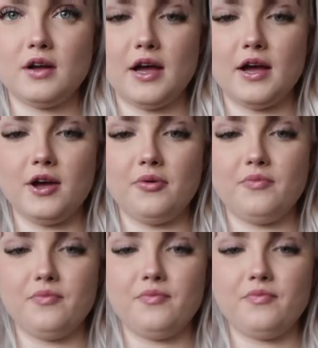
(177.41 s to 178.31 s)

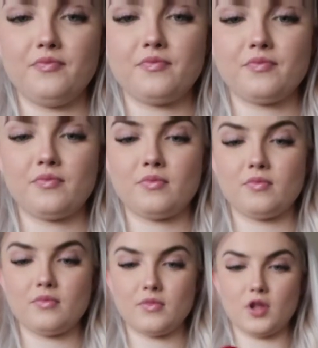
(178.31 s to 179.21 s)
on
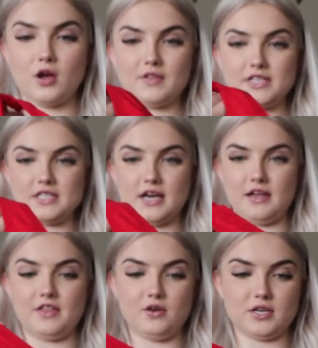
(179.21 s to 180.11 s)
the
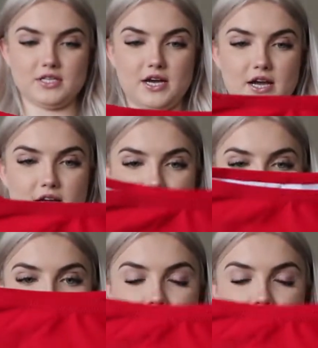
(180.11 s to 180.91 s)
side that you can tie it.